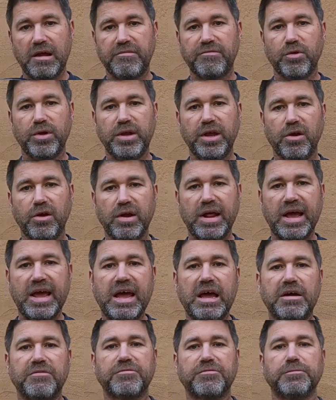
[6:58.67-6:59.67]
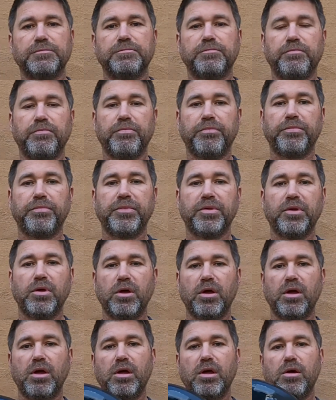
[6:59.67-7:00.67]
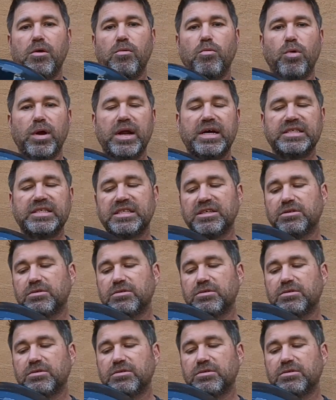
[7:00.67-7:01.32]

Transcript: after a year and a half, would I